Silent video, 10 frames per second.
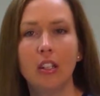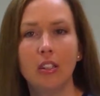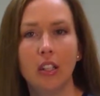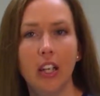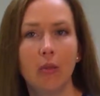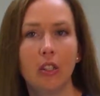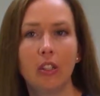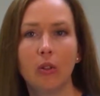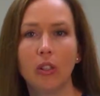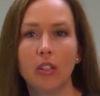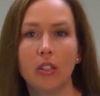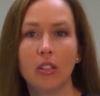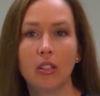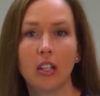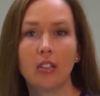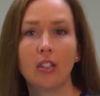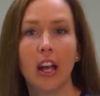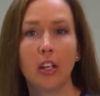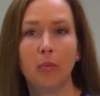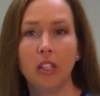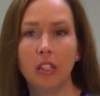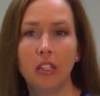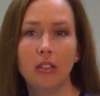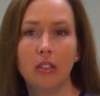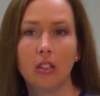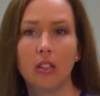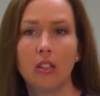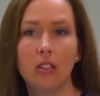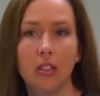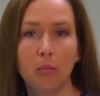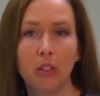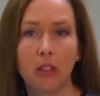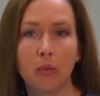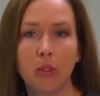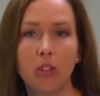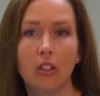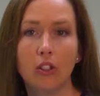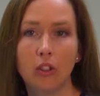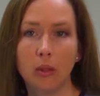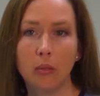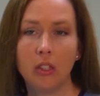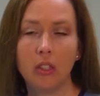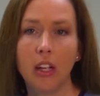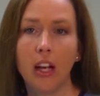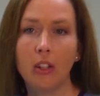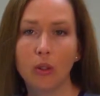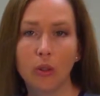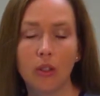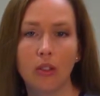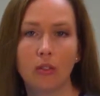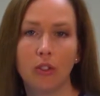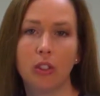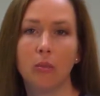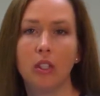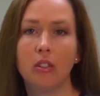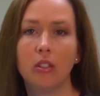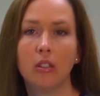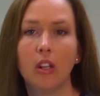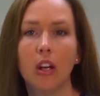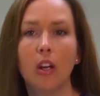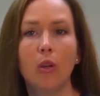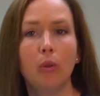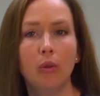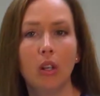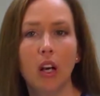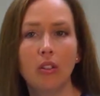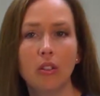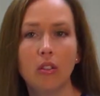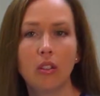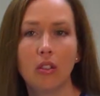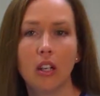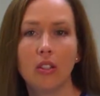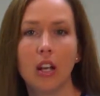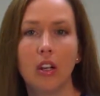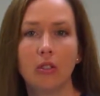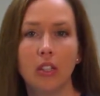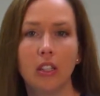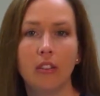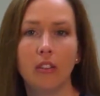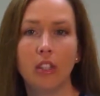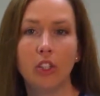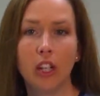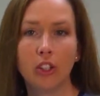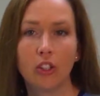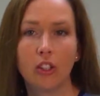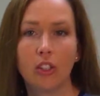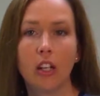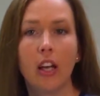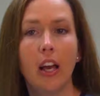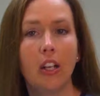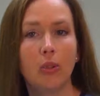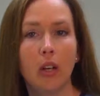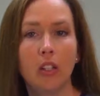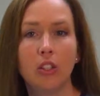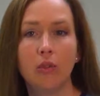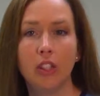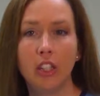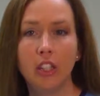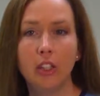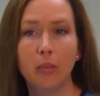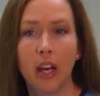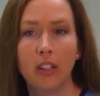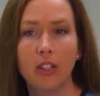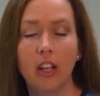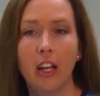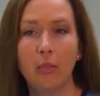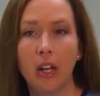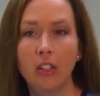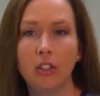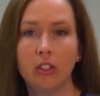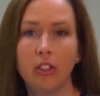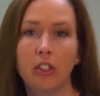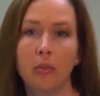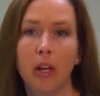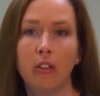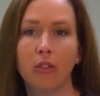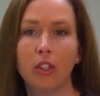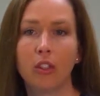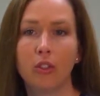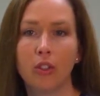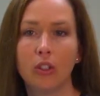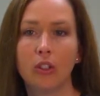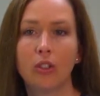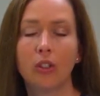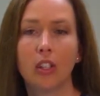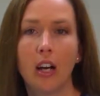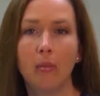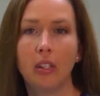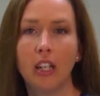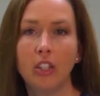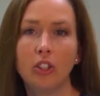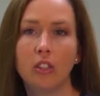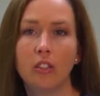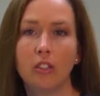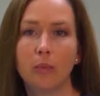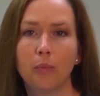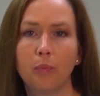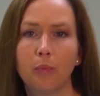Today we are going to discuss diabetes, the symptoms, the treatment, and the goals of treatment. We will also discuss how to give an injection, as well as feeding your pet and monitoring your pet for concerns or complications.